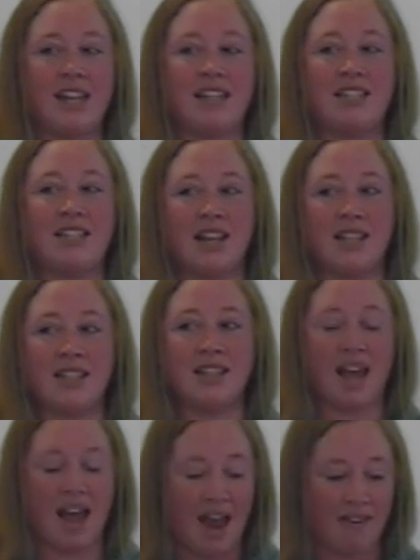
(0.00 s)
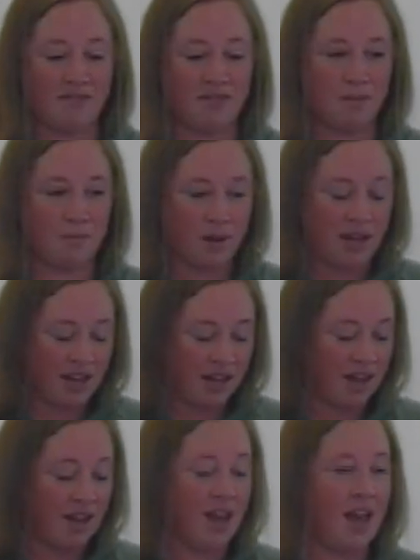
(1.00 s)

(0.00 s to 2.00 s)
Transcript: It doesn't have to be